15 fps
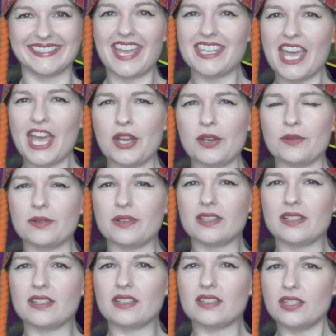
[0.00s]
Now,
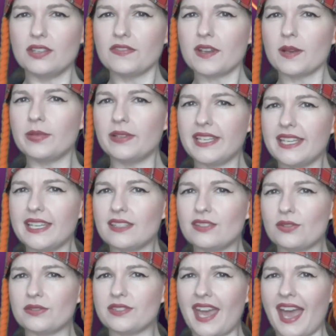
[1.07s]
you've completed
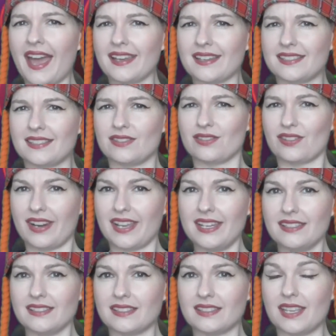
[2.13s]
your taxes,
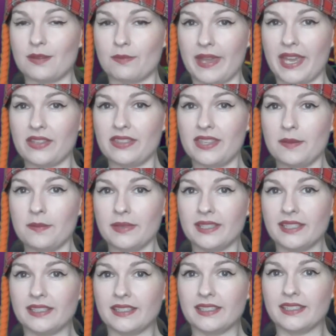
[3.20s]
right, and mailed them?
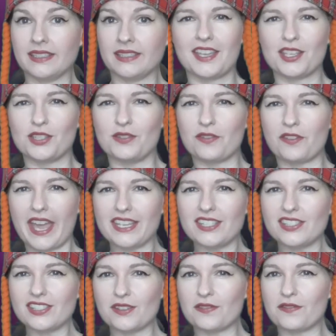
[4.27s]
You've
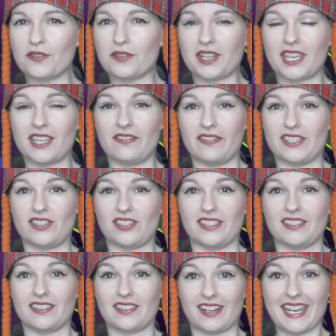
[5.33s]
registered for a
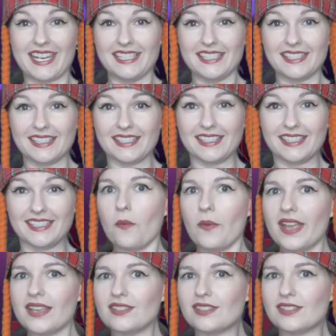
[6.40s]
convention, right?
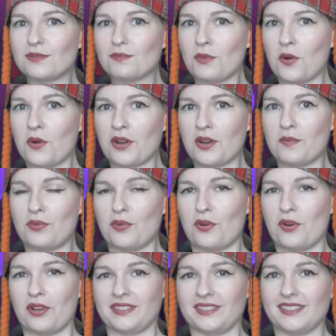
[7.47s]
Which is more
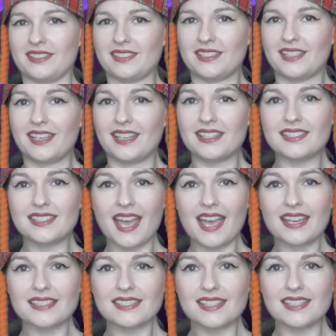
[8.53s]
important?
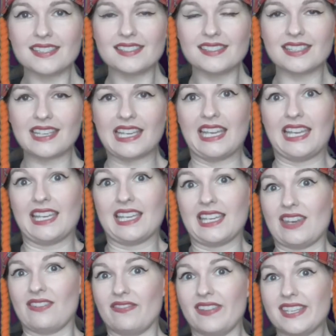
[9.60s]
Taxes?
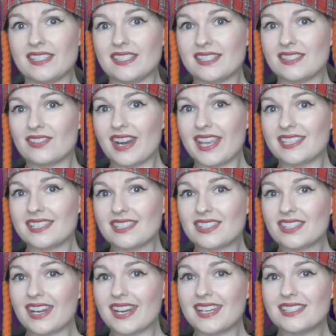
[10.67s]
Convention
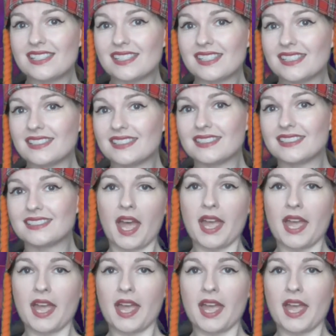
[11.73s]
registration?